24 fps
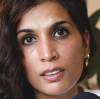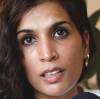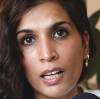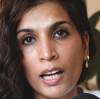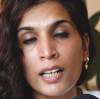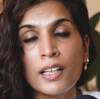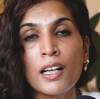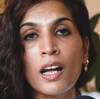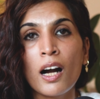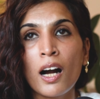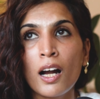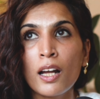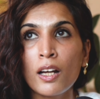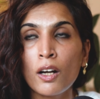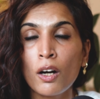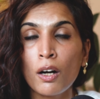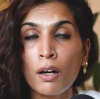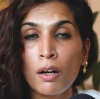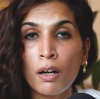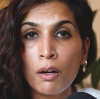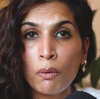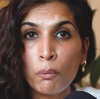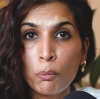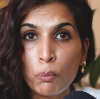And I
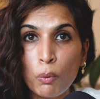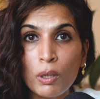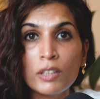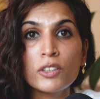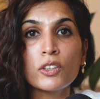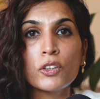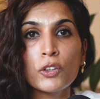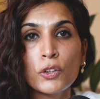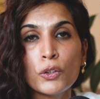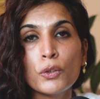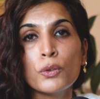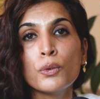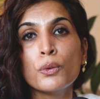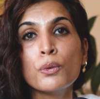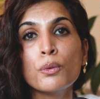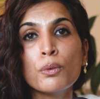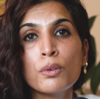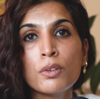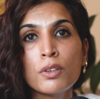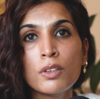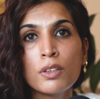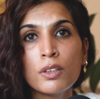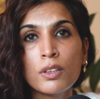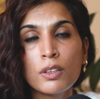want you